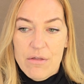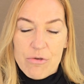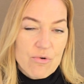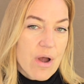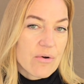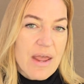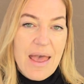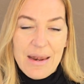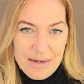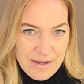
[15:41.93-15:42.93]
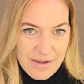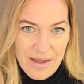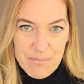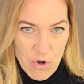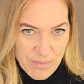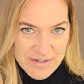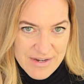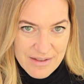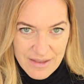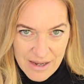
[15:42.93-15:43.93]
throughout any moment
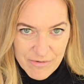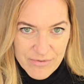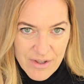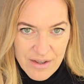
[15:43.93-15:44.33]
in life.